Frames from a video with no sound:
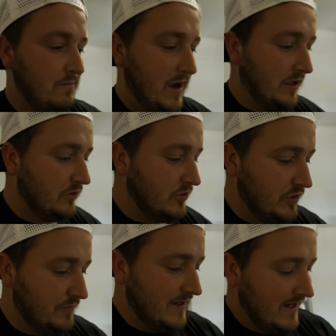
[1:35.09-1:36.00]
Michael,
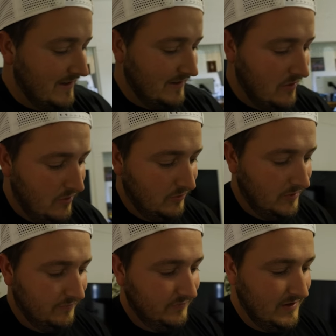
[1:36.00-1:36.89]
who's been editing all
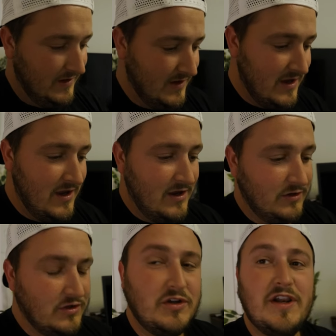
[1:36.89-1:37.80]
of the
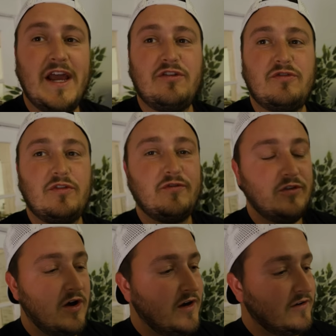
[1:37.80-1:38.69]
Good Good Extras
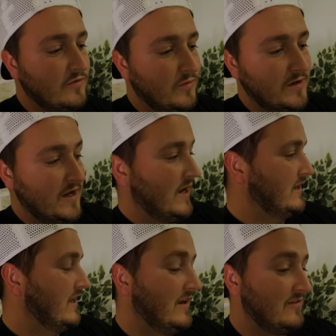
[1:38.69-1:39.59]
vlogs and
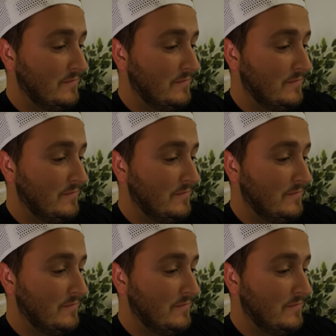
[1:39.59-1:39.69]
whatnot. He's a